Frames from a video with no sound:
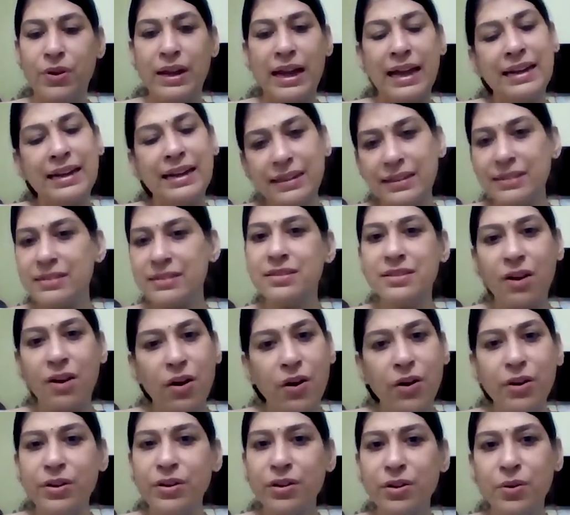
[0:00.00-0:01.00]
And it is
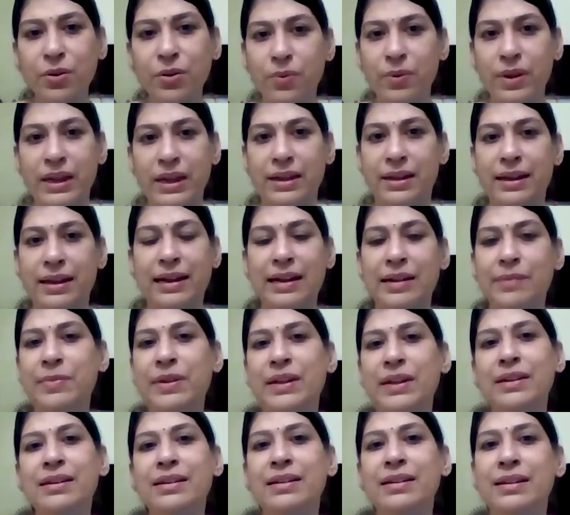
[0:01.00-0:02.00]
ongoing. I
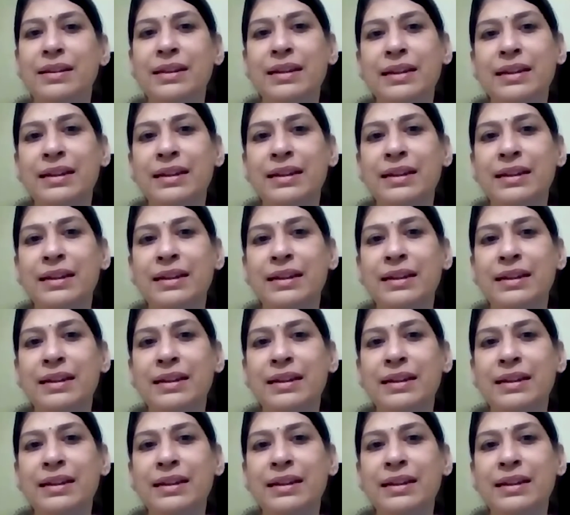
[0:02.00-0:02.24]
mean,